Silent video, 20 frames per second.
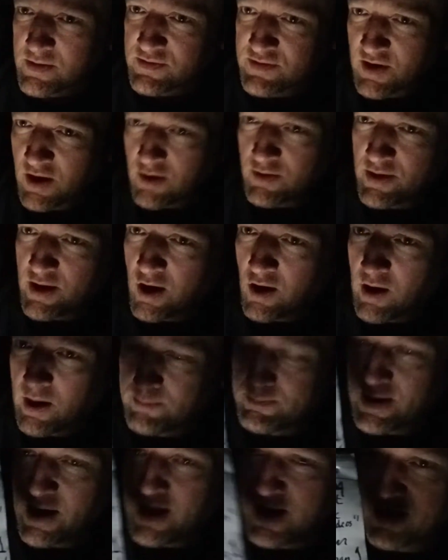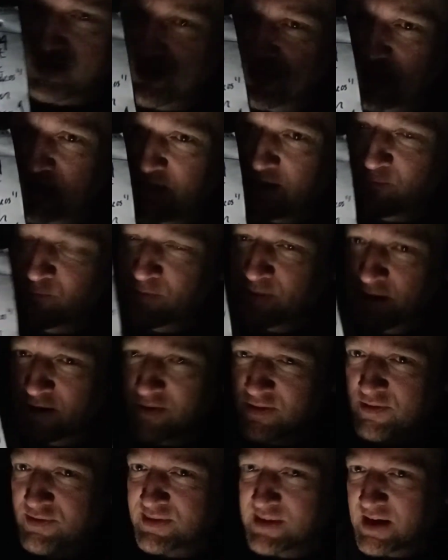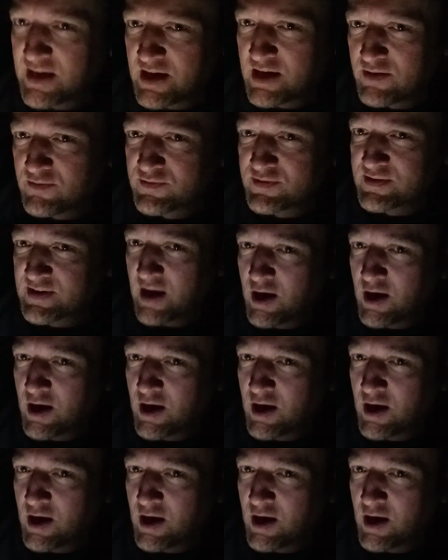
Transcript: So no, I'm not a thief. They're the thieves.